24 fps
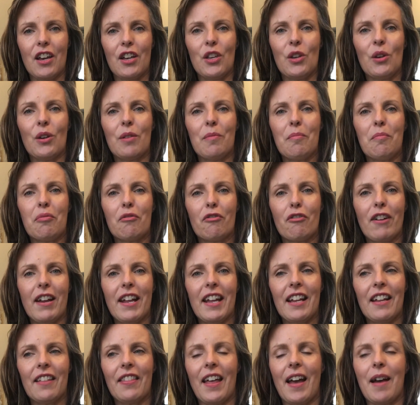You can
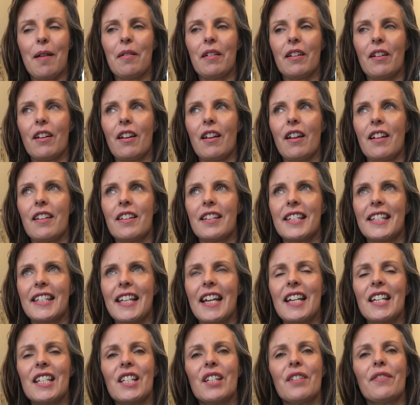bring that
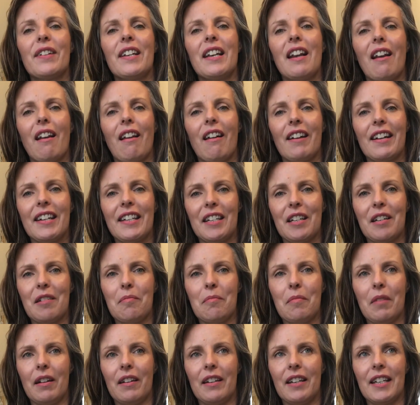sense of
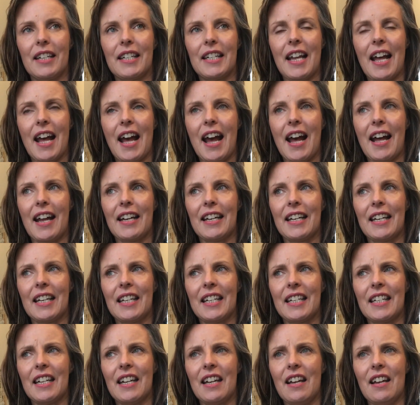enlightenment
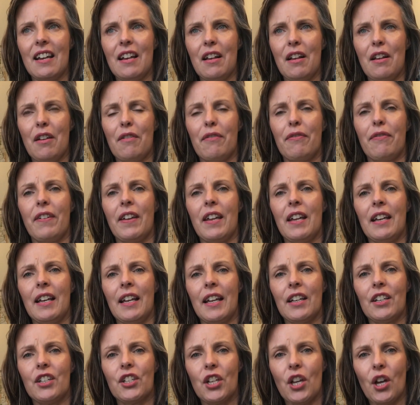and
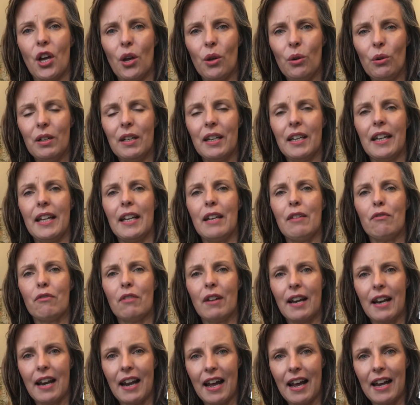feeling totally
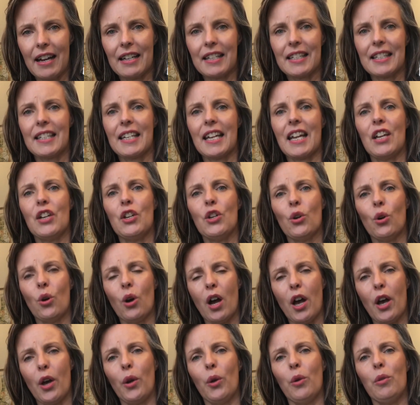relaxed in your
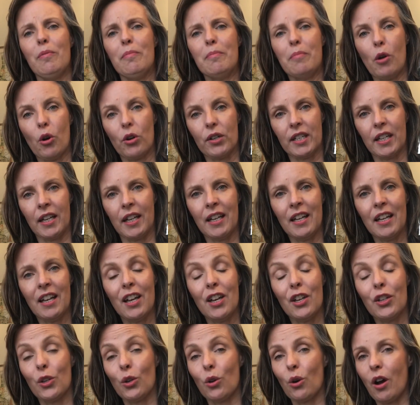own body,
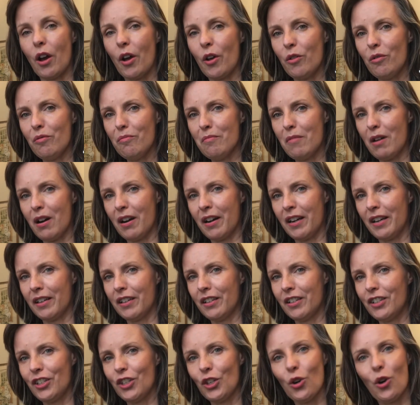your own
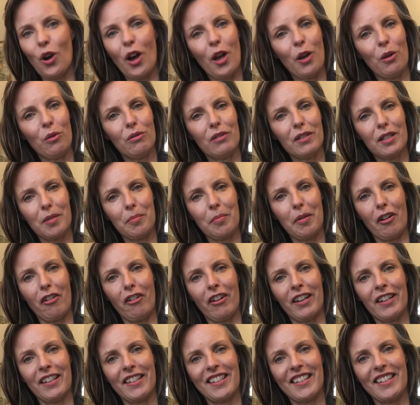mind, your own
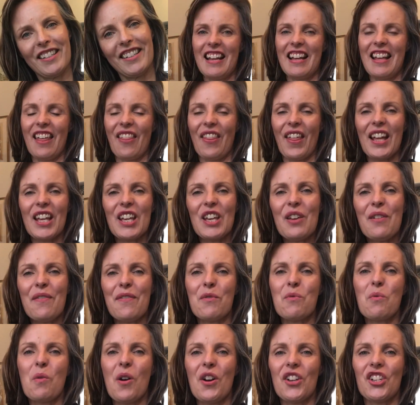spirit. Thank you for
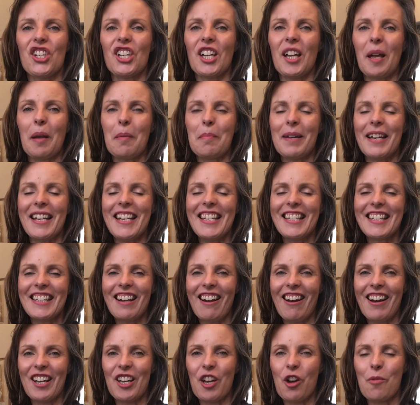watching. Please
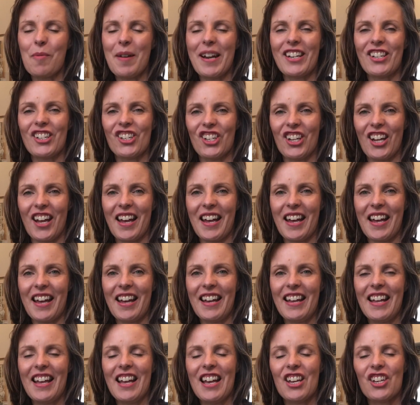like, comment, share.
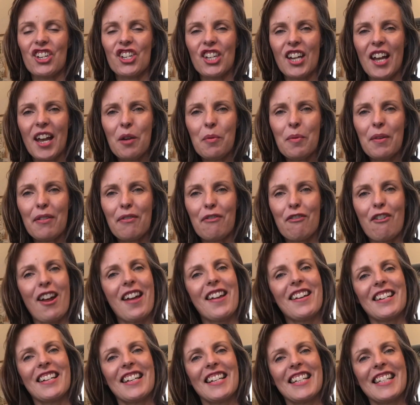Share with
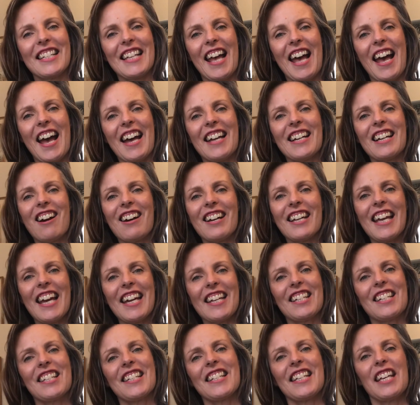friends, and I
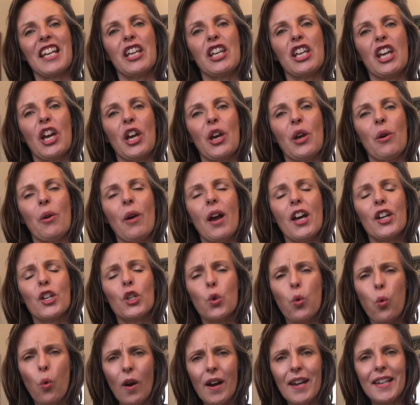get to see you
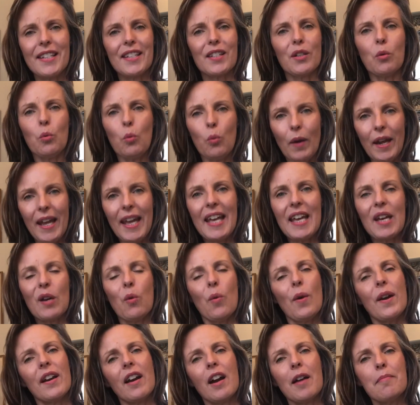twice a week
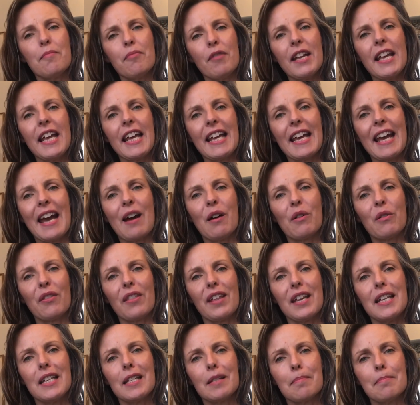when I'm bringing out
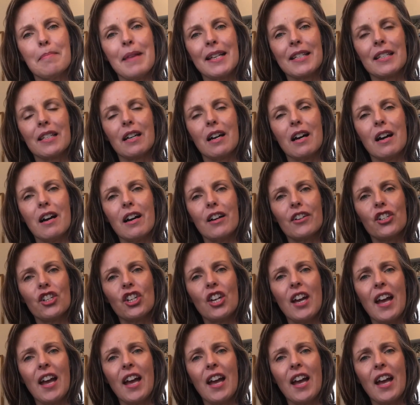these massage